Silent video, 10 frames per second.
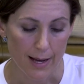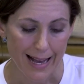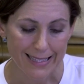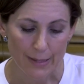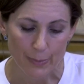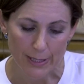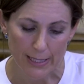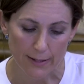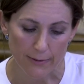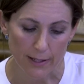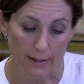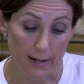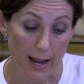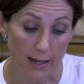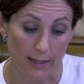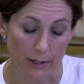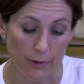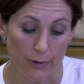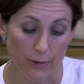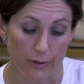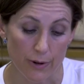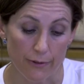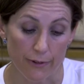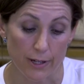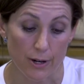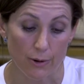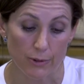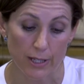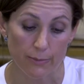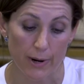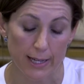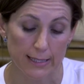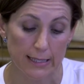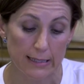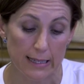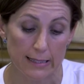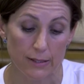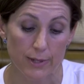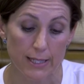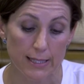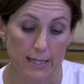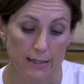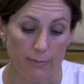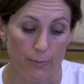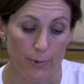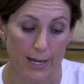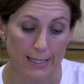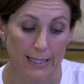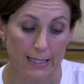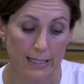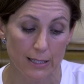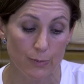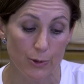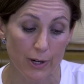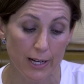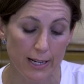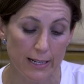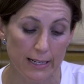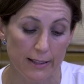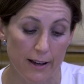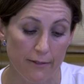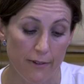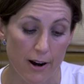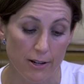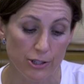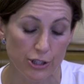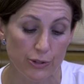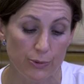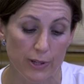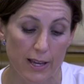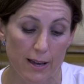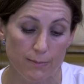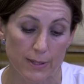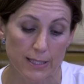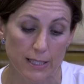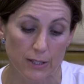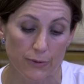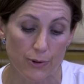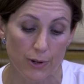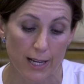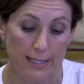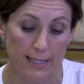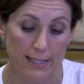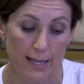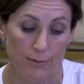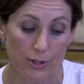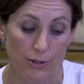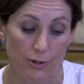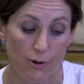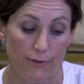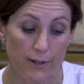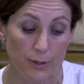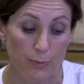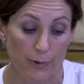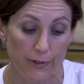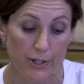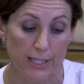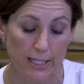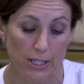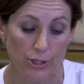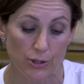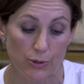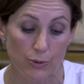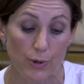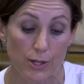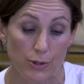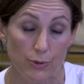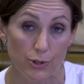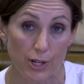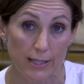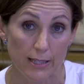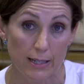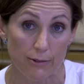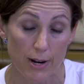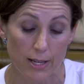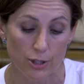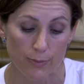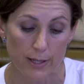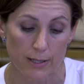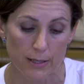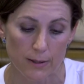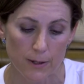As the perceived likelihood of a no-deal Brexit has risen, pricing has more clearly diverged with the MPC's forecast assumption of a smooth transition to a new trading arrangement.